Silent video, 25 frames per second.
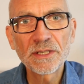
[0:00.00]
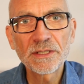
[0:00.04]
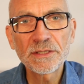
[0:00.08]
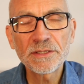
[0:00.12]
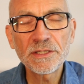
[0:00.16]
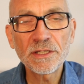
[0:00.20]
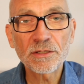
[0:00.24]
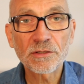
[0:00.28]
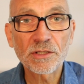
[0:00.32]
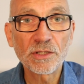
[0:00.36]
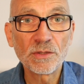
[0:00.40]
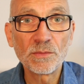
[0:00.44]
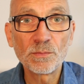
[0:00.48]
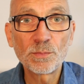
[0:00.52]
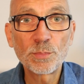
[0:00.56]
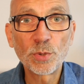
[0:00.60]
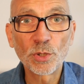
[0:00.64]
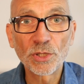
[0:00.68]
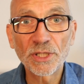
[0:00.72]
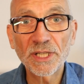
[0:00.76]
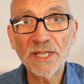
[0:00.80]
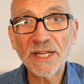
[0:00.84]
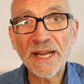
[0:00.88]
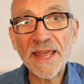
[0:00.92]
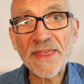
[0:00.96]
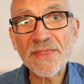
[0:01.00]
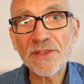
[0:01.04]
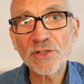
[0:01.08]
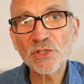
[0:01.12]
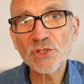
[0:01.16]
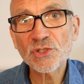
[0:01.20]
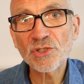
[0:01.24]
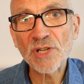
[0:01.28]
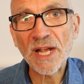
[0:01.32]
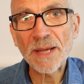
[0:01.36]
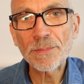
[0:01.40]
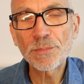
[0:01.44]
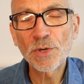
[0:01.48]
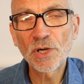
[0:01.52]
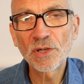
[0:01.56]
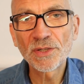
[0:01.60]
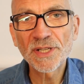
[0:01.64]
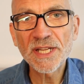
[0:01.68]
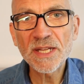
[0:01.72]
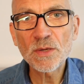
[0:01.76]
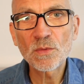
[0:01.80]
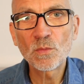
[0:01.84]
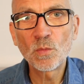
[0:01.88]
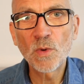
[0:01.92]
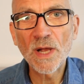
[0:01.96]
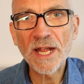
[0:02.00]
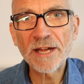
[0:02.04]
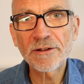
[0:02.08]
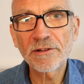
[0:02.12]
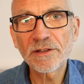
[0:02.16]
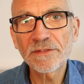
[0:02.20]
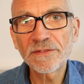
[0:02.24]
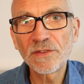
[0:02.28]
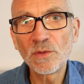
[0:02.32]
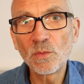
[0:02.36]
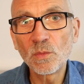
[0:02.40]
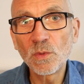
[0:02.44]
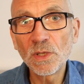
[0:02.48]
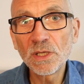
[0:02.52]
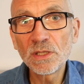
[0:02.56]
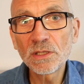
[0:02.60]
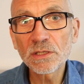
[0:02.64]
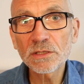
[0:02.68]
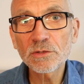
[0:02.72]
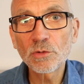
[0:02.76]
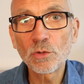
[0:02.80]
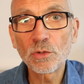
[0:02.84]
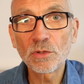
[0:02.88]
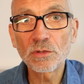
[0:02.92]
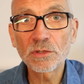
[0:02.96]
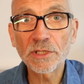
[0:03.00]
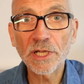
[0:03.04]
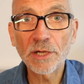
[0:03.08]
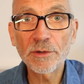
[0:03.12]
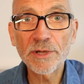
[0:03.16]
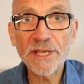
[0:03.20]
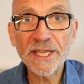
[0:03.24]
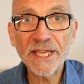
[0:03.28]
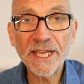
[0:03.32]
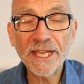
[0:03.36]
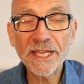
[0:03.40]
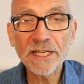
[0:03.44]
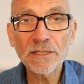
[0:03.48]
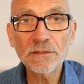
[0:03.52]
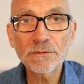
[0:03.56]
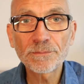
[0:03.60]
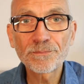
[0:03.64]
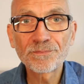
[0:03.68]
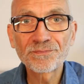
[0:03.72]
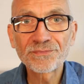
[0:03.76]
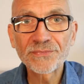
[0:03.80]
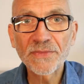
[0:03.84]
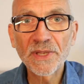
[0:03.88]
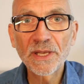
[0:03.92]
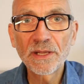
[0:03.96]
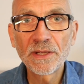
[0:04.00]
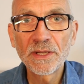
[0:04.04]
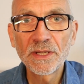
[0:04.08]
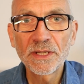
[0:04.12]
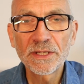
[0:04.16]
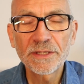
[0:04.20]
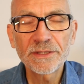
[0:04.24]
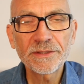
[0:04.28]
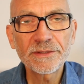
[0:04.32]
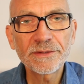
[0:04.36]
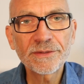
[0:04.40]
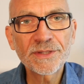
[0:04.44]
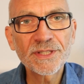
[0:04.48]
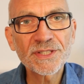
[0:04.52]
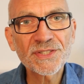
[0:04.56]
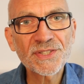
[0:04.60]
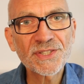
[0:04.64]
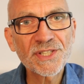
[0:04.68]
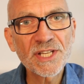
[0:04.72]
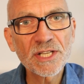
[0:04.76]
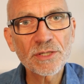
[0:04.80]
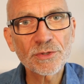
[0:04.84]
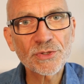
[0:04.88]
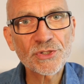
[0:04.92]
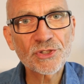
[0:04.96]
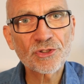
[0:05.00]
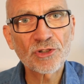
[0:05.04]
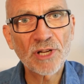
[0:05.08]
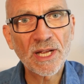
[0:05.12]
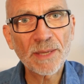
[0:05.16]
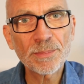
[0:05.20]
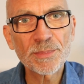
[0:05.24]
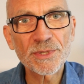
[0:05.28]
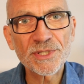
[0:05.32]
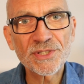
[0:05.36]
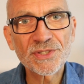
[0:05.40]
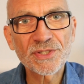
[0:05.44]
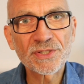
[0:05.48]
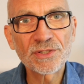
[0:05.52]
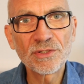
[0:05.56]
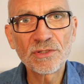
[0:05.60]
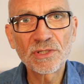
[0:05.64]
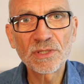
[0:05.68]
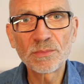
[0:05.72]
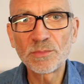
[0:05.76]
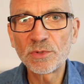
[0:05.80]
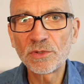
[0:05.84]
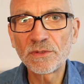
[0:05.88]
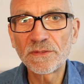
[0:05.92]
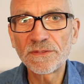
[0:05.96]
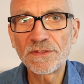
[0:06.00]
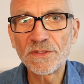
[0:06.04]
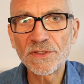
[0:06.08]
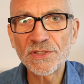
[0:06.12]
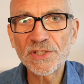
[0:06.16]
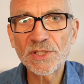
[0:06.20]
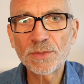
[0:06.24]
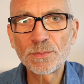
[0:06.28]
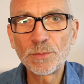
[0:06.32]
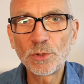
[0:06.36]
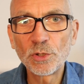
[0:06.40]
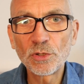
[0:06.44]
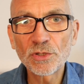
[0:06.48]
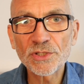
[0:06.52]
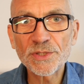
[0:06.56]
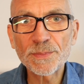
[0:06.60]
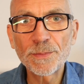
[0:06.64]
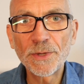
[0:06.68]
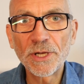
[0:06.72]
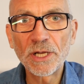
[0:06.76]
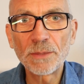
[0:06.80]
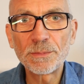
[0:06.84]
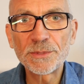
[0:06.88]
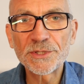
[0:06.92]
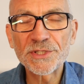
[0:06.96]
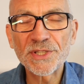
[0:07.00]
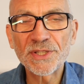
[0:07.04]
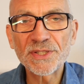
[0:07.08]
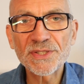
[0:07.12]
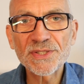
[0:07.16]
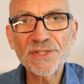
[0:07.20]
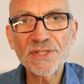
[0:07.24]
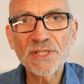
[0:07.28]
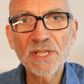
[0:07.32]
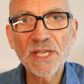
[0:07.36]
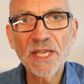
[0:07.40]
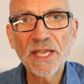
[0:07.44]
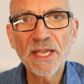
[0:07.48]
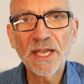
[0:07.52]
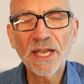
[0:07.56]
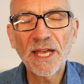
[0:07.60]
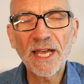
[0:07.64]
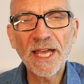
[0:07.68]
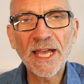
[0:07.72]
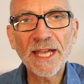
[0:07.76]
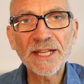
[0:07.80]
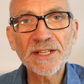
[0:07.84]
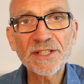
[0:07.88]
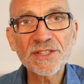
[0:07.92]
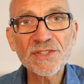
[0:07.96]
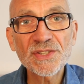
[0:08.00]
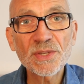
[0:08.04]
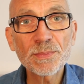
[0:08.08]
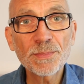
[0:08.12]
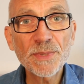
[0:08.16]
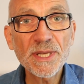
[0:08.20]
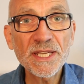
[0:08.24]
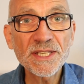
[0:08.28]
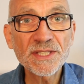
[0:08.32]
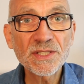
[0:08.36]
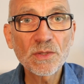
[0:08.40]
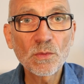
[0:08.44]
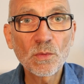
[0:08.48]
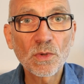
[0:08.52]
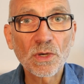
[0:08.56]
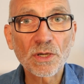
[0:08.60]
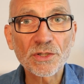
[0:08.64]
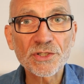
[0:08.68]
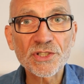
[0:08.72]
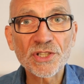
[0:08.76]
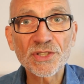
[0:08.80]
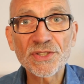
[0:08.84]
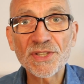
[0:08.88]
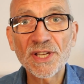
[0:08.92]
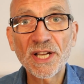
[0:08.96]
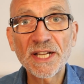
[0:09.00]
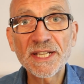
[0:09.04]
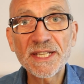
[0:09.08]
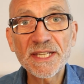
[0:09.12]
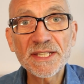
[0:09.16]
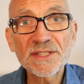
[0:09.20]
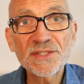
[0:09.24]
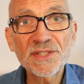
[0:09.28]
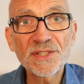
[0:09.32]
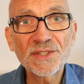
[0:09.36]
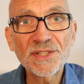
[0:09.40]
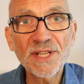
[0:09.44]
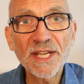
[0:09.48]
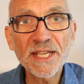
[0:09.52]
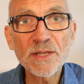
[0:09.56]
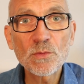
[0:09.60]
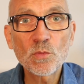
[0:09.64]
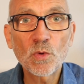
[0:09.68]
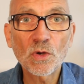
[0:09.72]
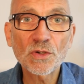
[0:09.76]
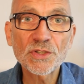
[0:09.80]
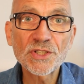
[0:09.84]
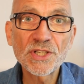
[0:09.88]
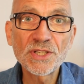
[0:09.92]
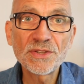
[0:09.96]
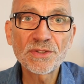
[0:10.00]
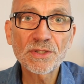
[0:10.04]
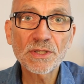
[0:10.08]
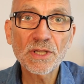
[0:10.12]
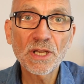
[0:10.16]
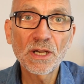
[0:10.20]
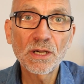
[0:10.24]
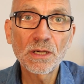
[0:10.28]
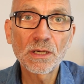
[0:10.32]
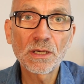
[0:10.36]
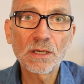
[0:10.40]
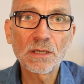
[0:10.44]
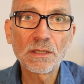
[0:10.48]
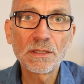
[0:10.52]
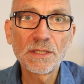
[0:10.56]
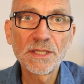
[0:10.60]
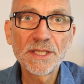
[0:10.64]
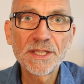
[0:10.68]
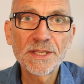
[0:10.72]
You can put a leather strap on it, wear it for work or going out. The steel strap is suitable for sports purposes and as a beta watch, as I did today, washing the car.